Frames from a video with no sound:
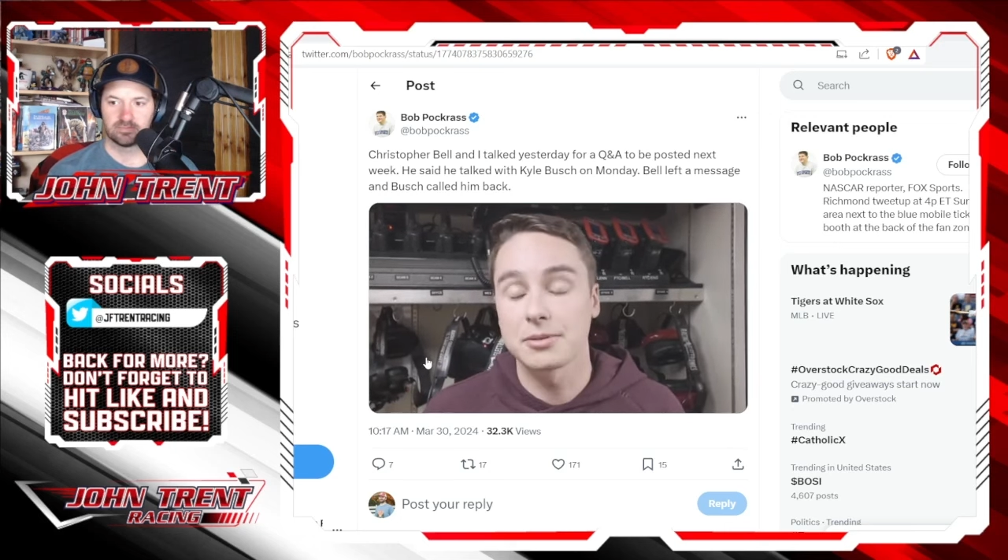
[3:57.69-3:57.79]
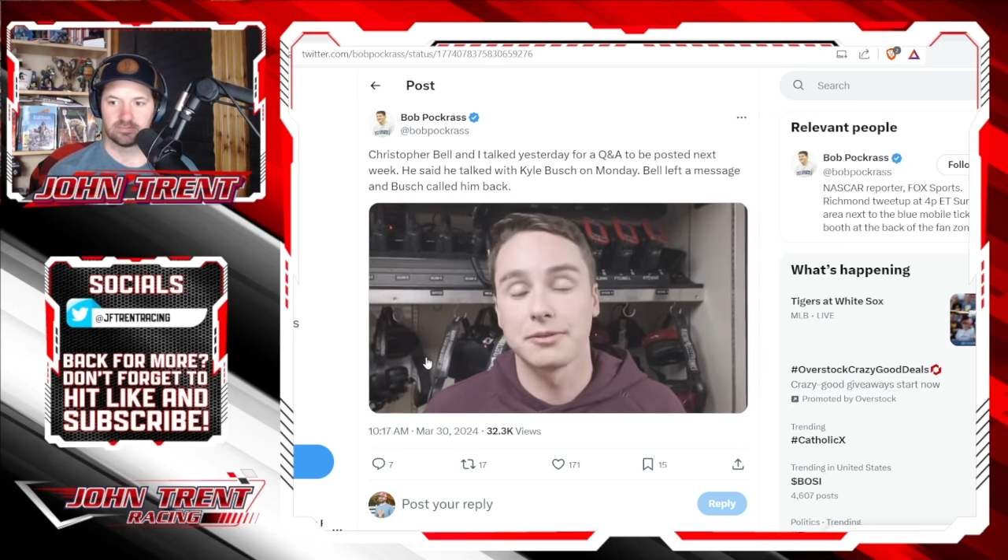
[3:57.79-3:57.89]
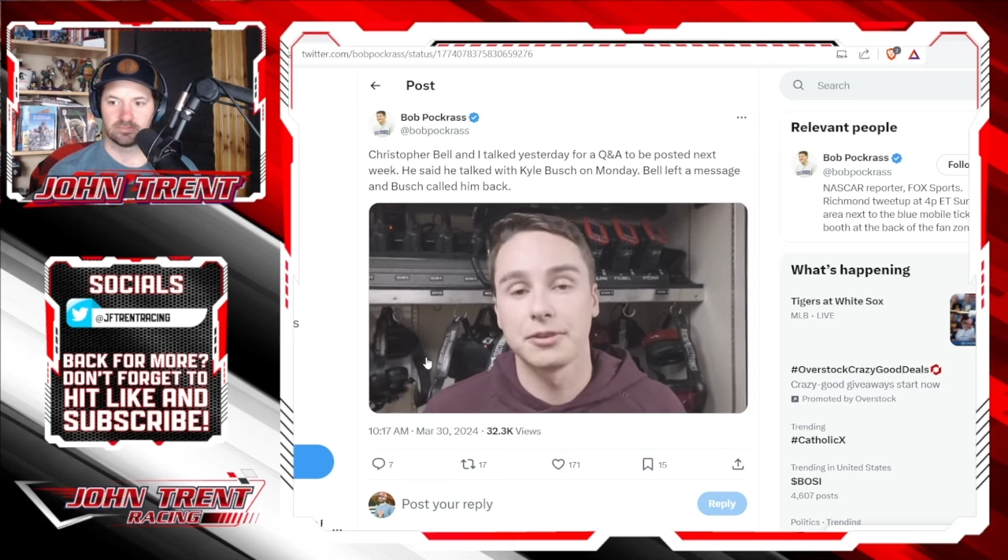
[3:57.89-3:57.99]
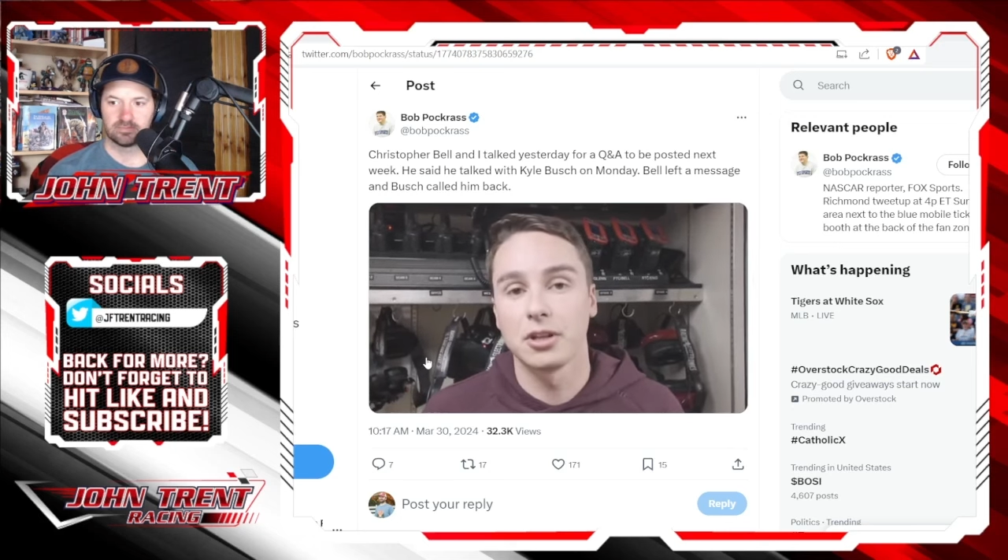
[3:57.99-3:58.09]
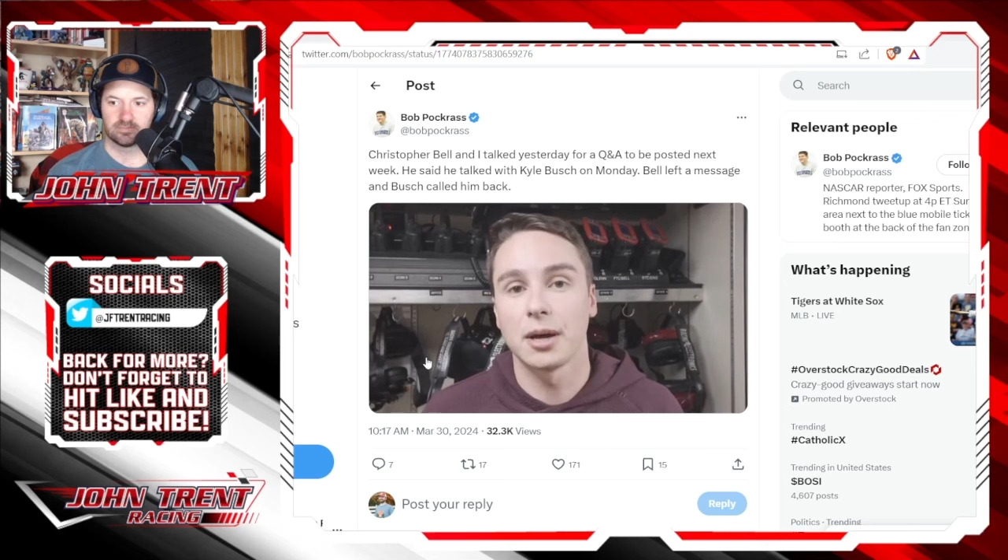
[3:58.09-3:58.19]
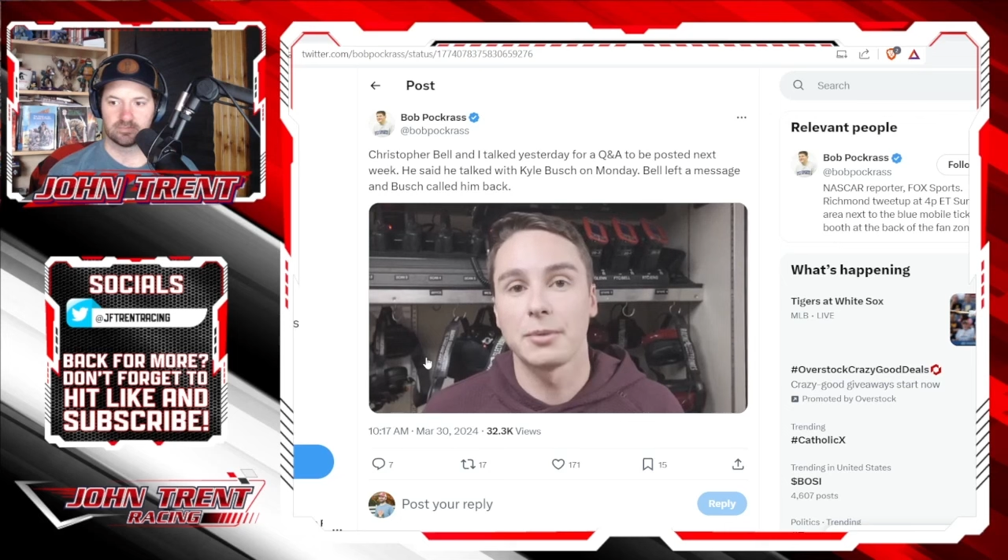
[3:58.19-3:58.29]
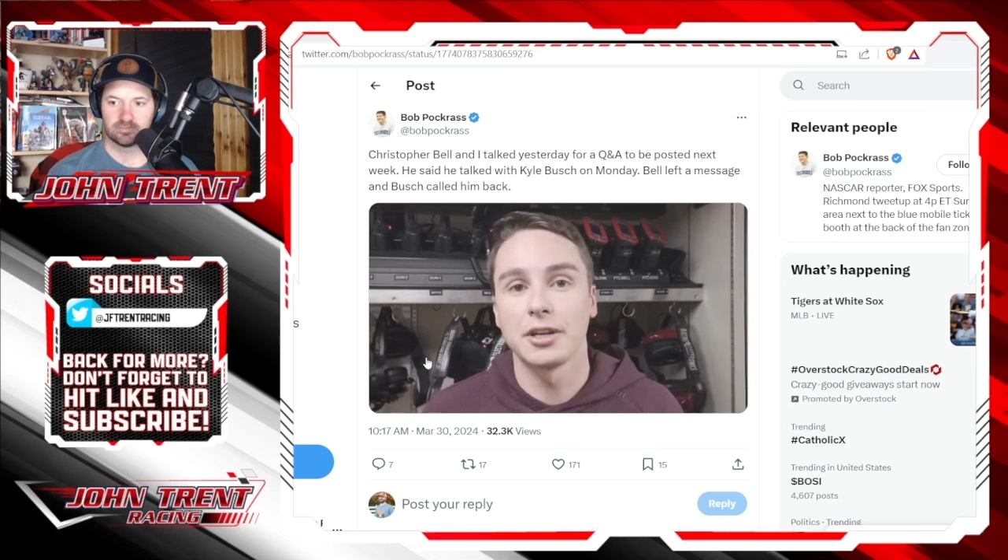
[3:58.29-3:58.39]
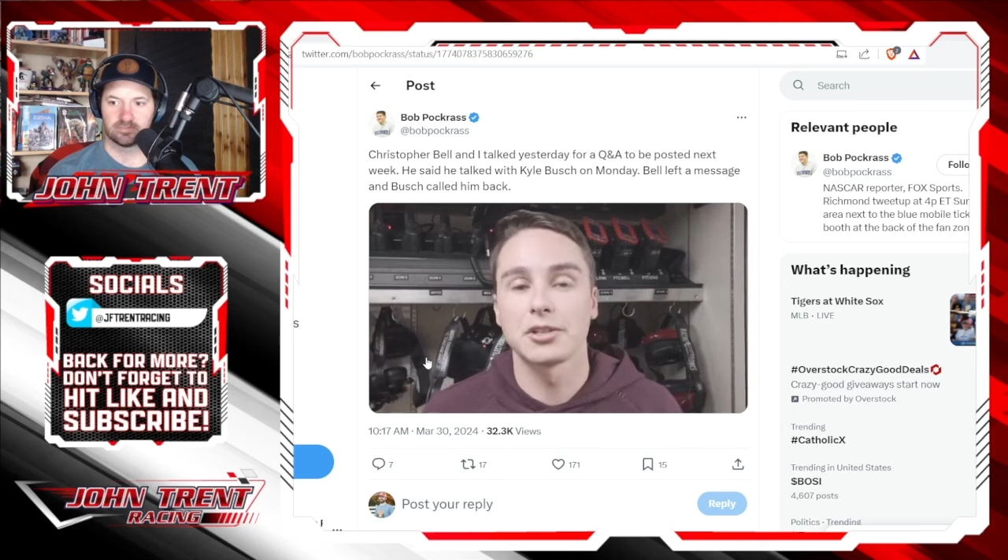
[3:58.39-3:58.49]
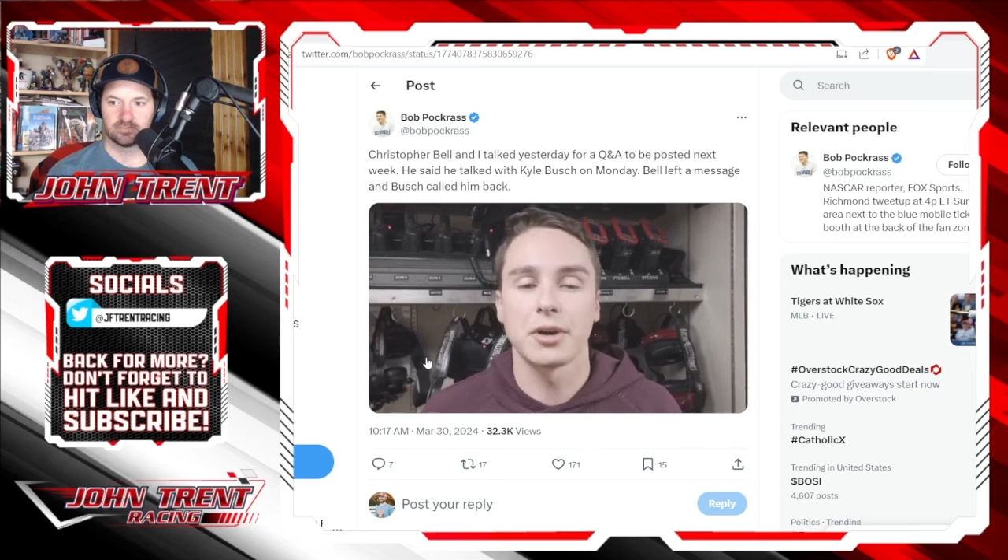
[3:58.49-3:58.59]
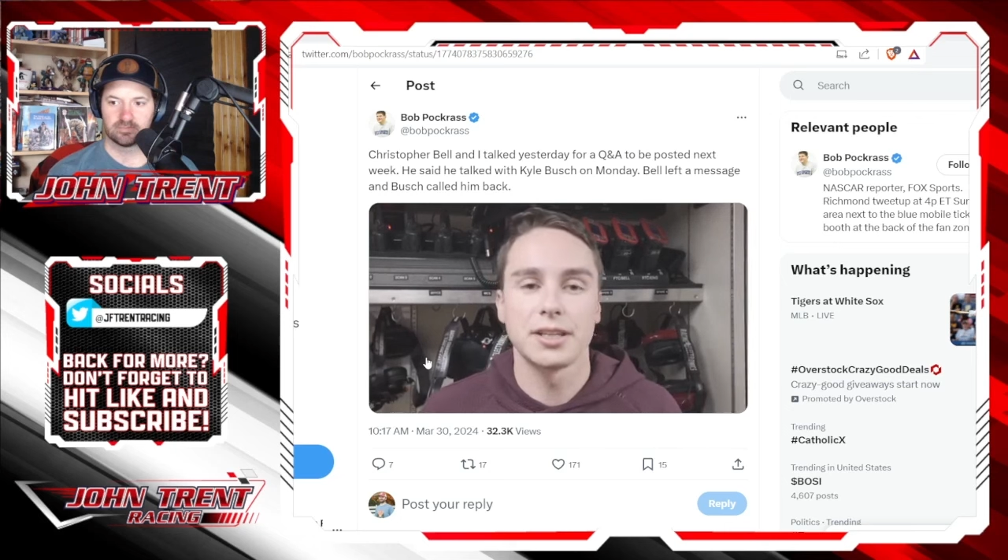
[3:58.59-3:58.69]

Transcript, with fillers: makes me feel a lot better.